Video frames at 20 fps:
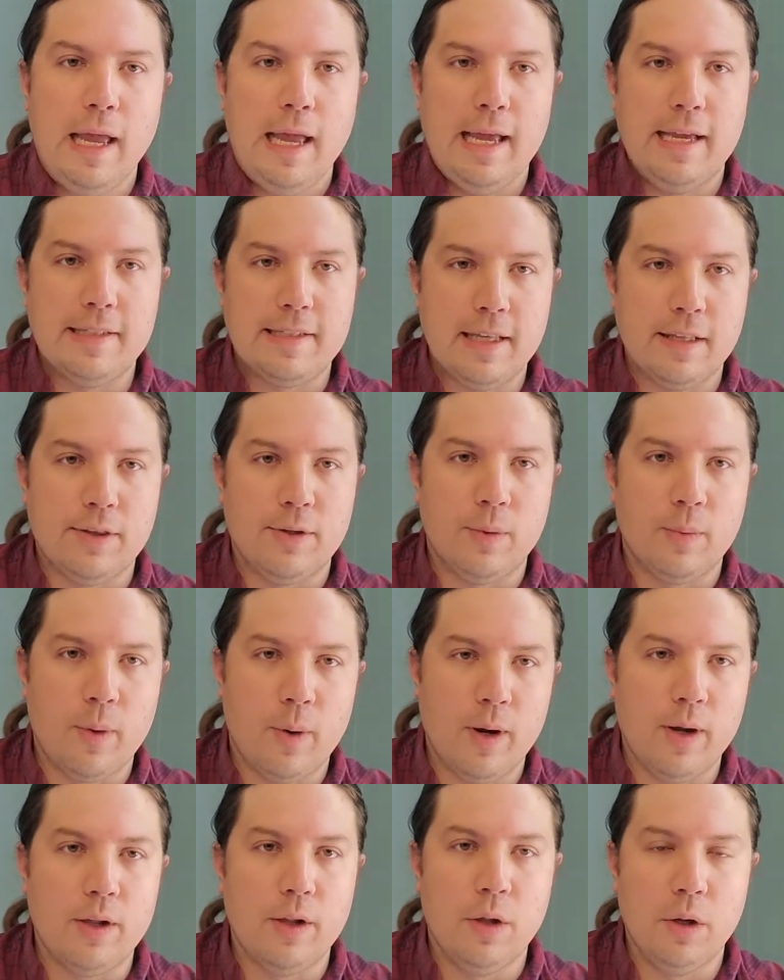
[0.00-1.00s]
is that they're
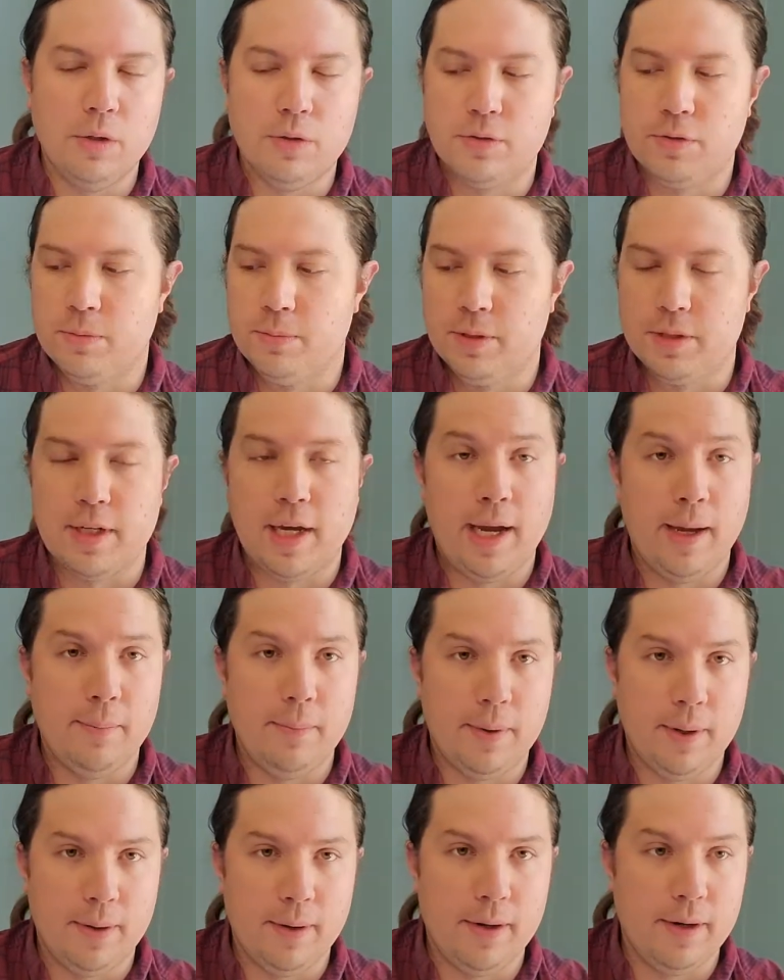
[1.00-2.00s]
wearing clothes from the time
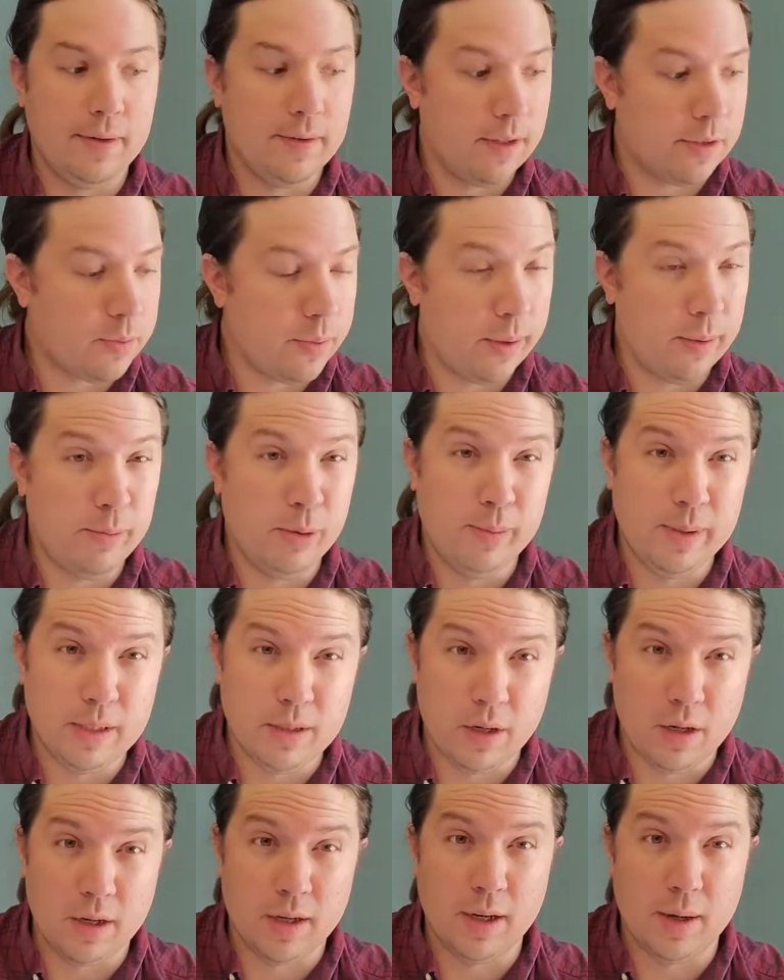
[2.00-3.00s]
period, and that's what I'm going to be
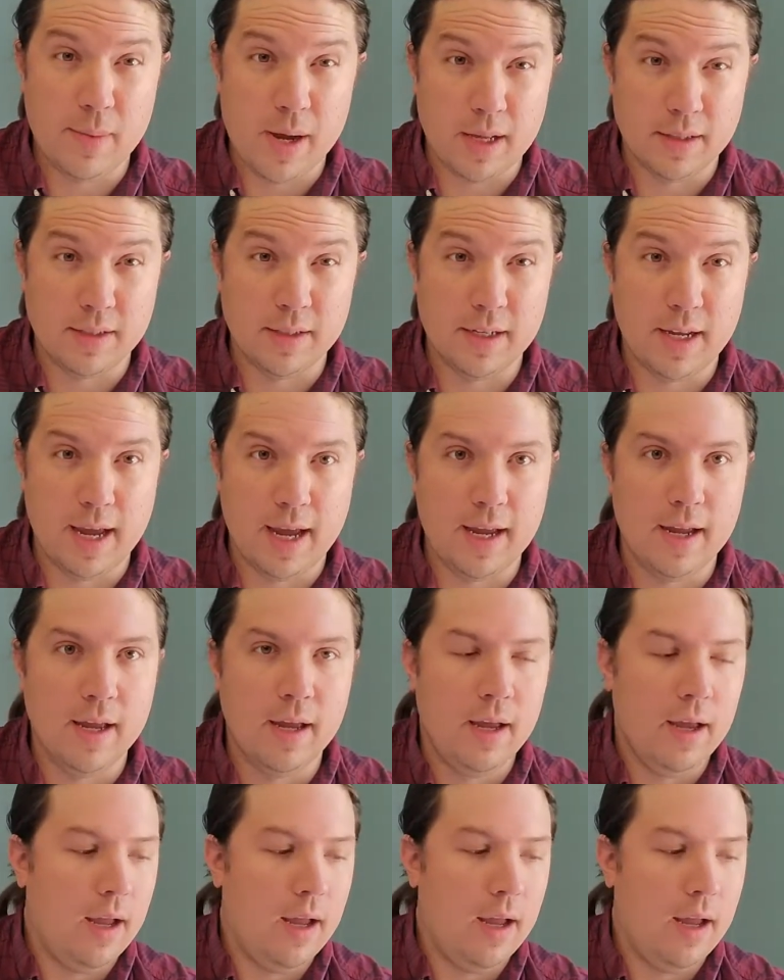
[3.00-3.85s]
talking about today.